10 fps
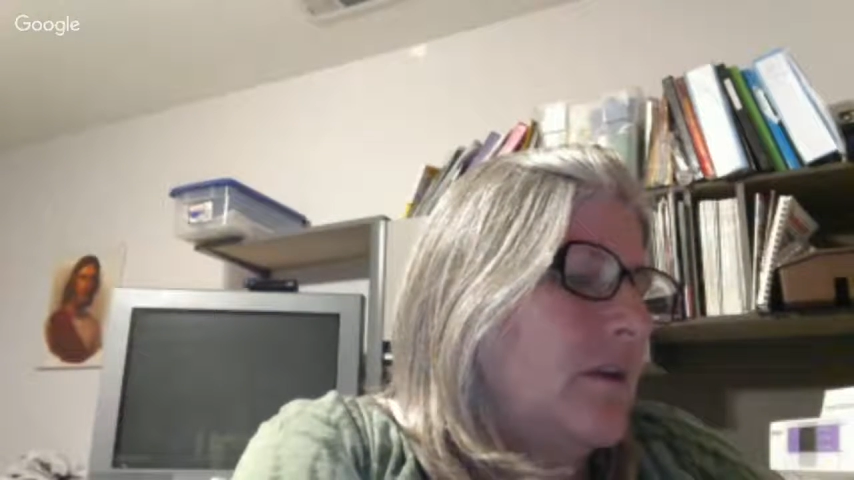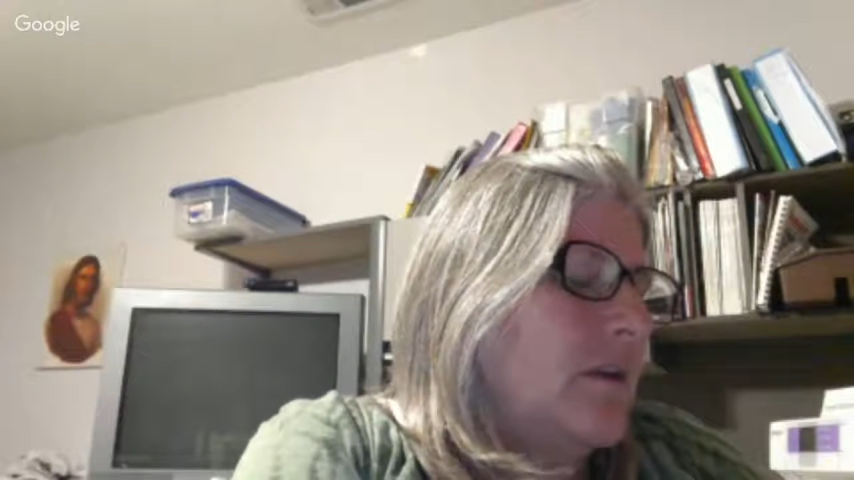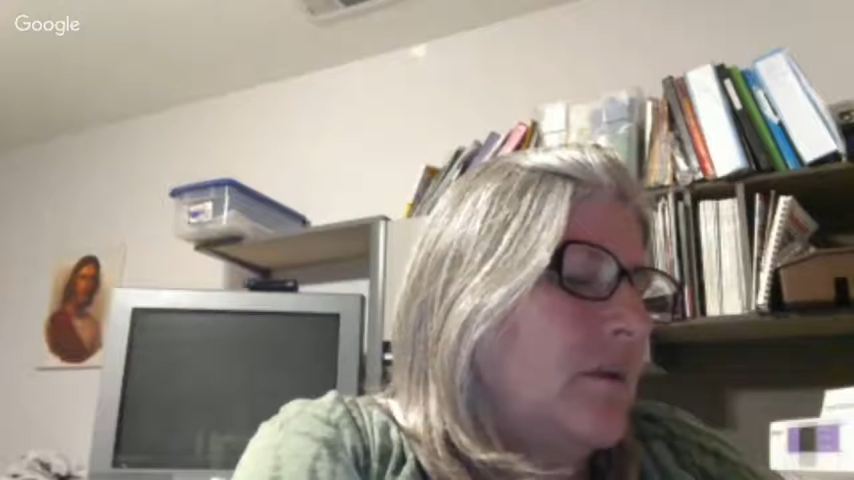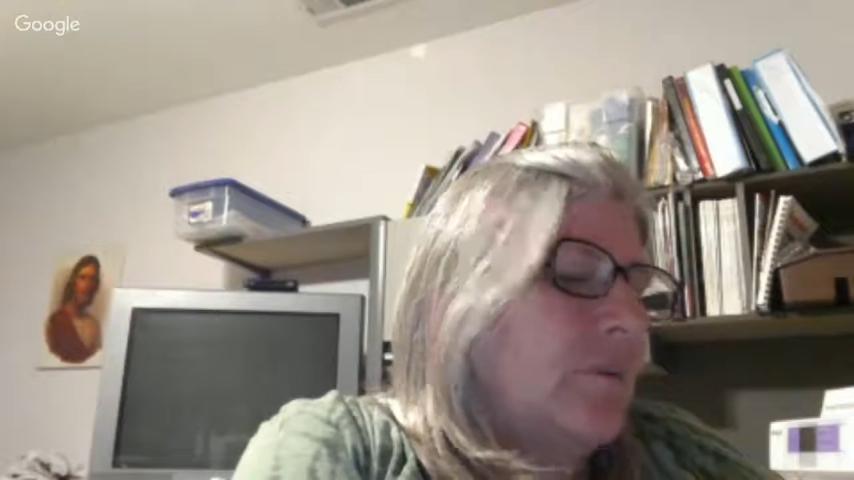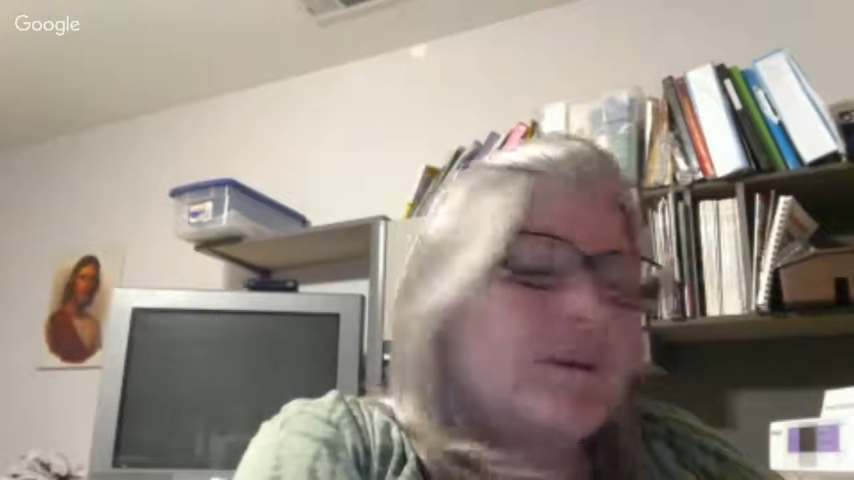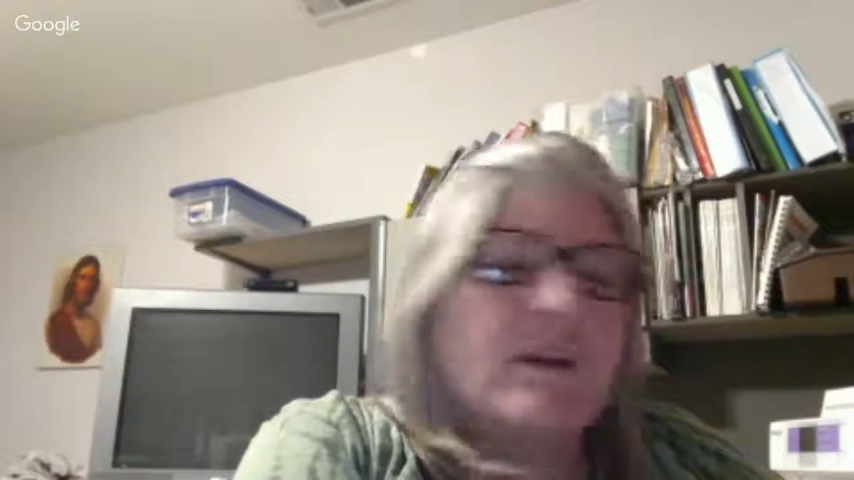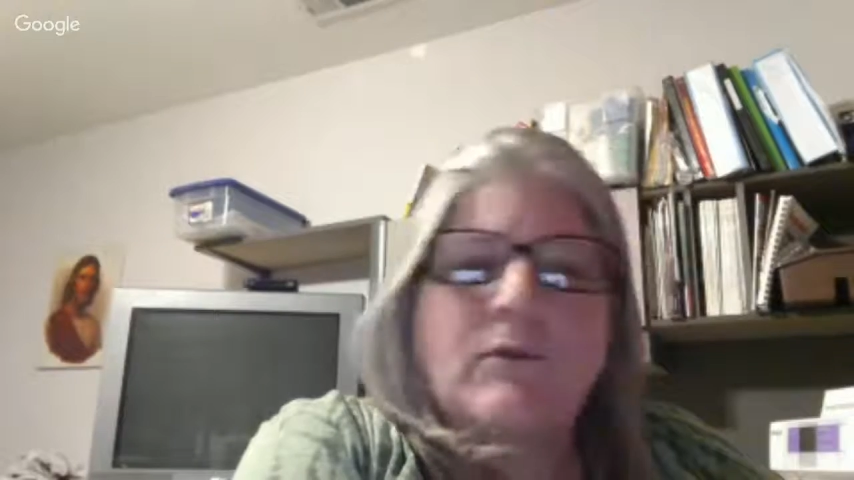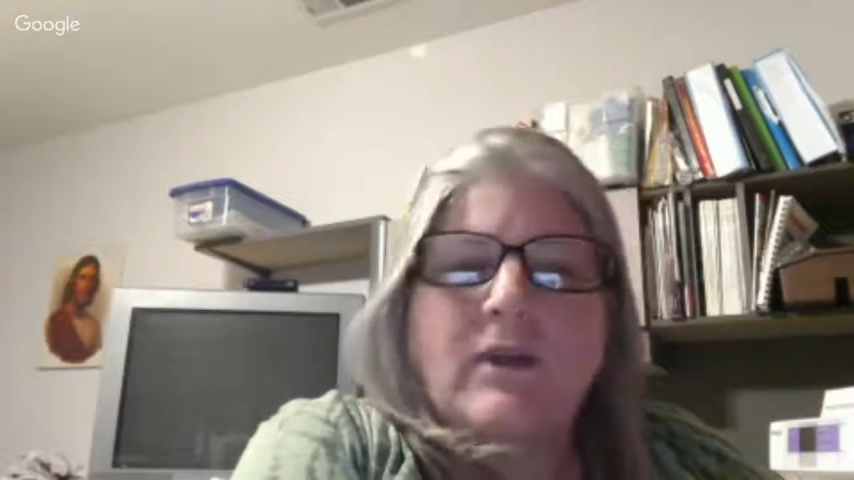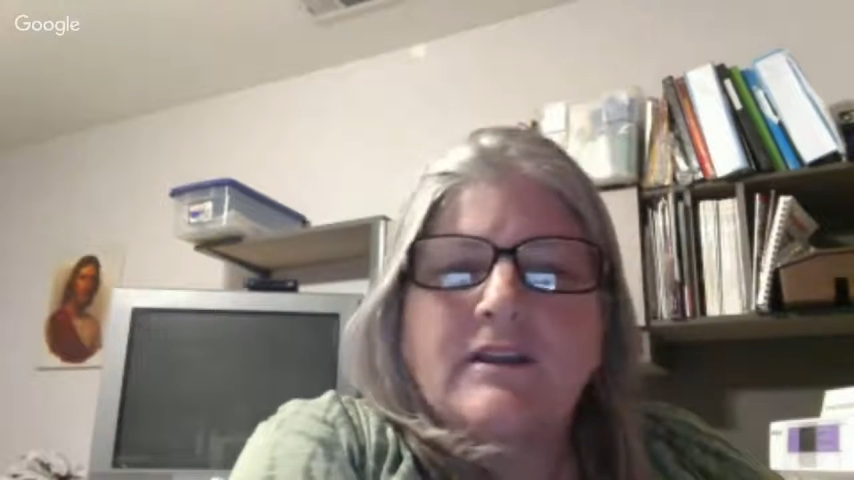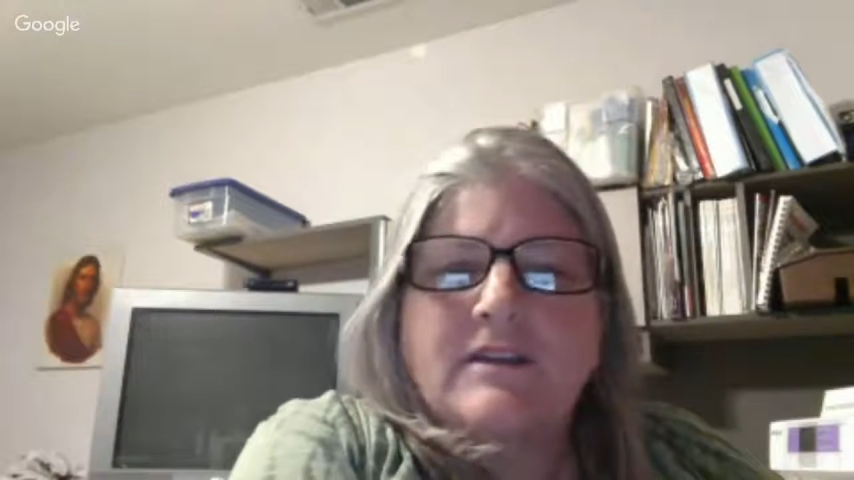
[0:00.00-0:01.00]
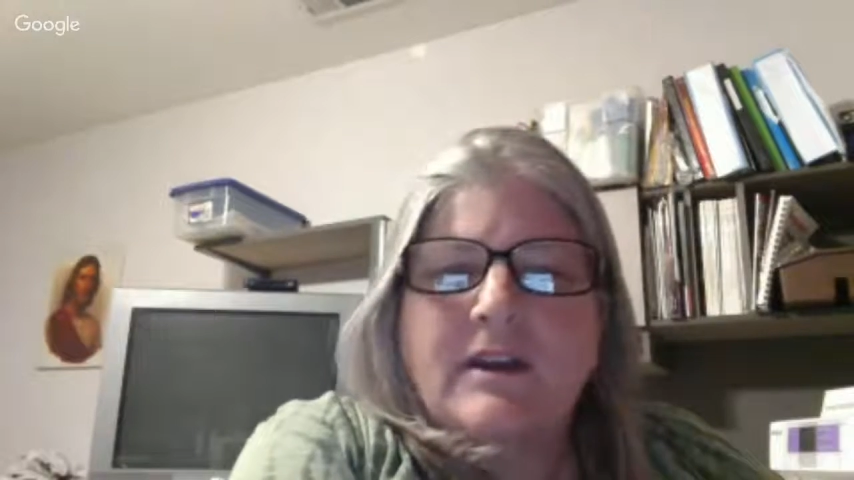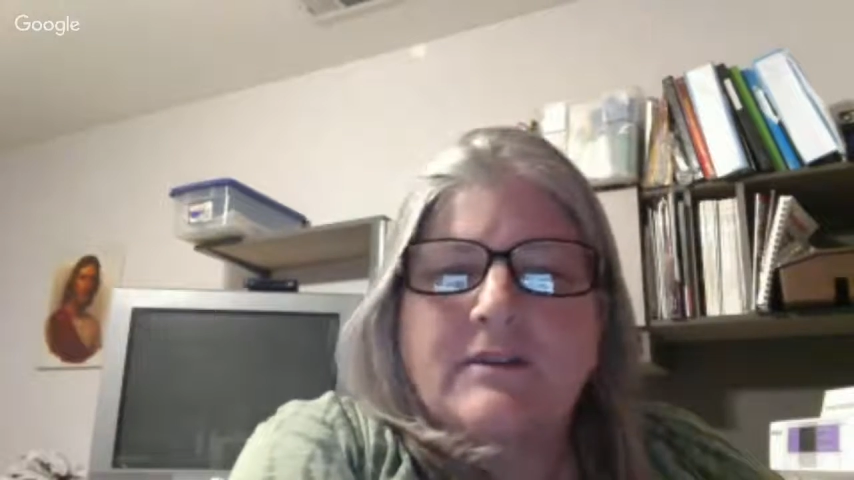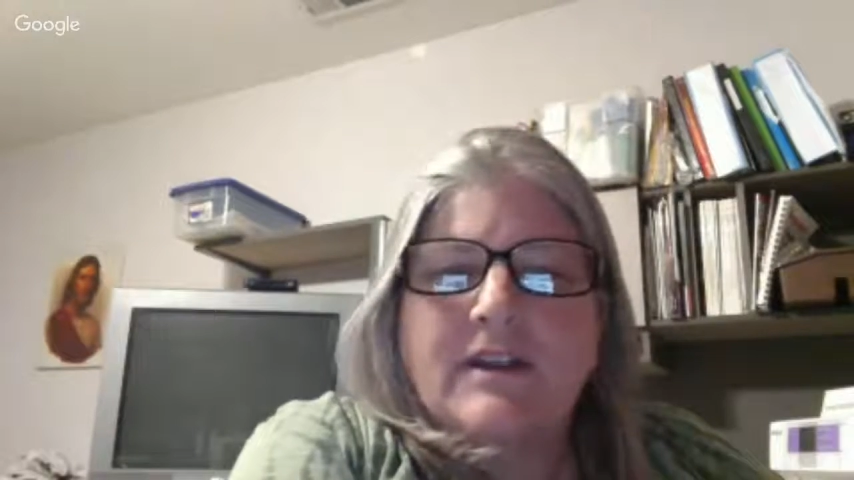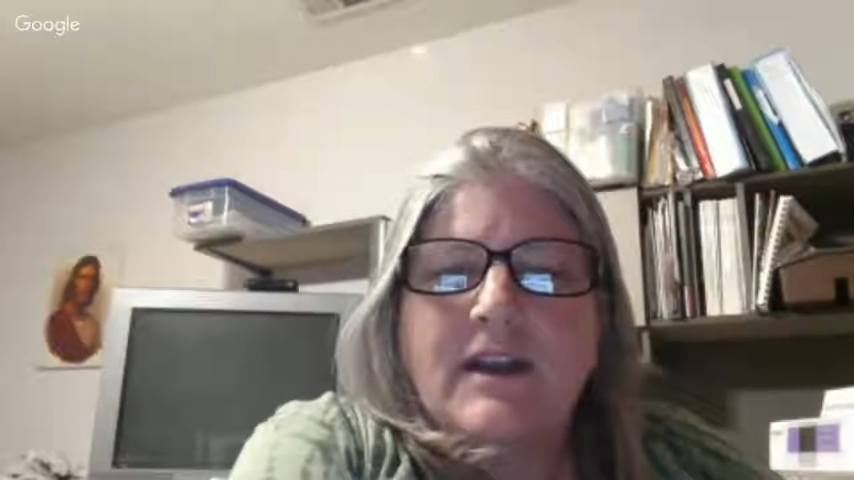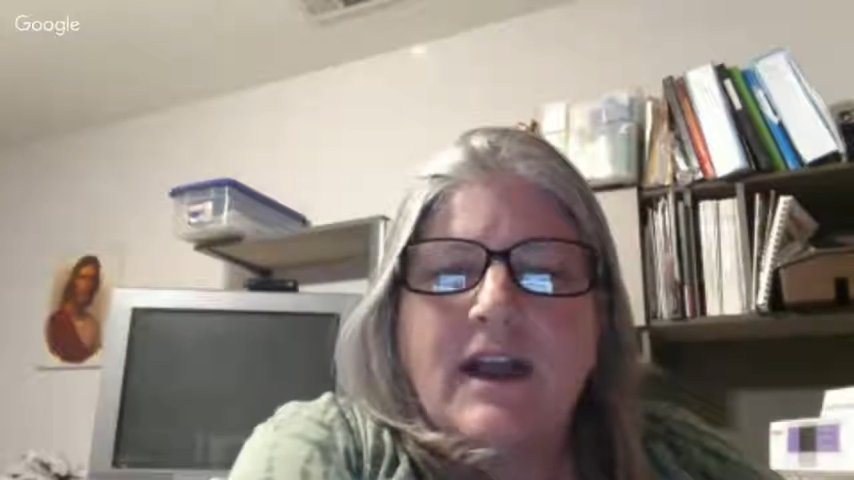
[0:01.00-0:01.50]
Remember when I said I was
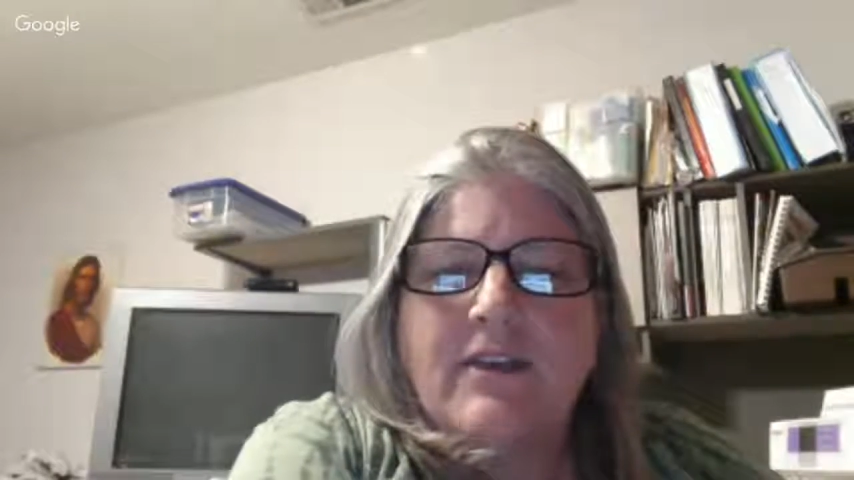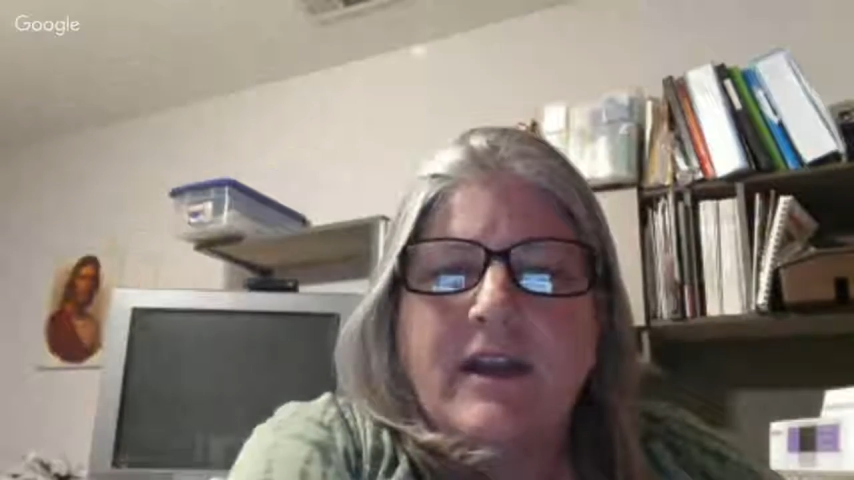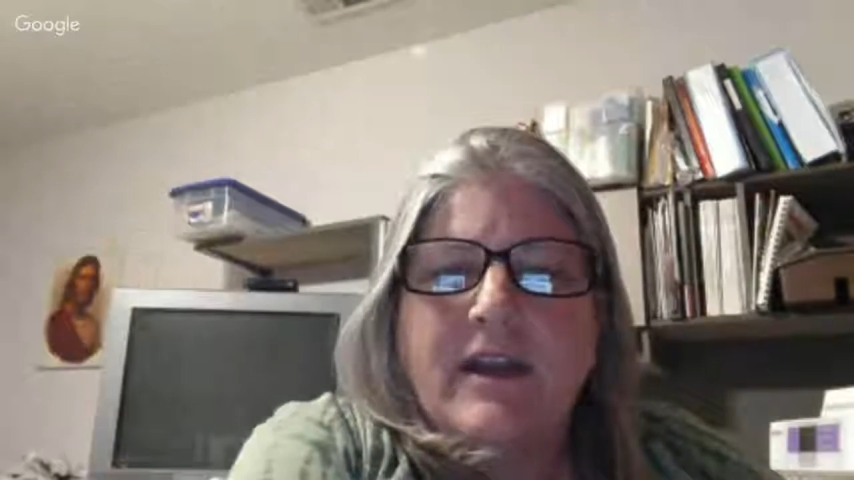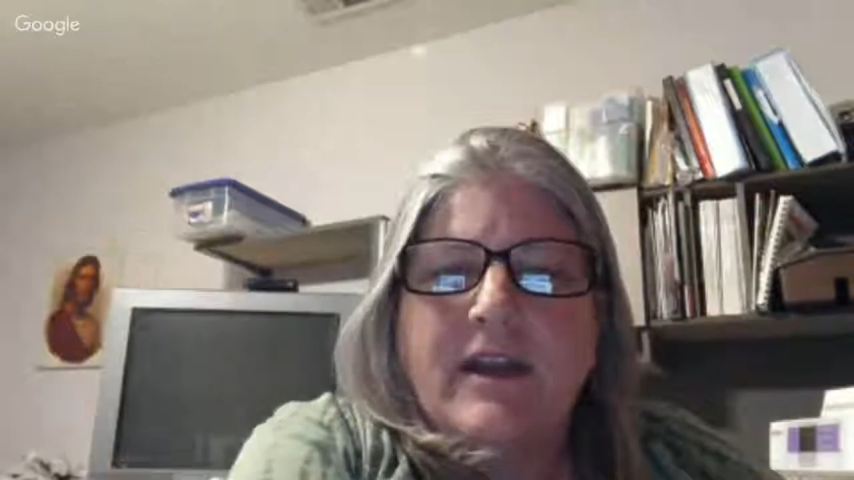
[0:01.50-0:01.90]
going to add that up?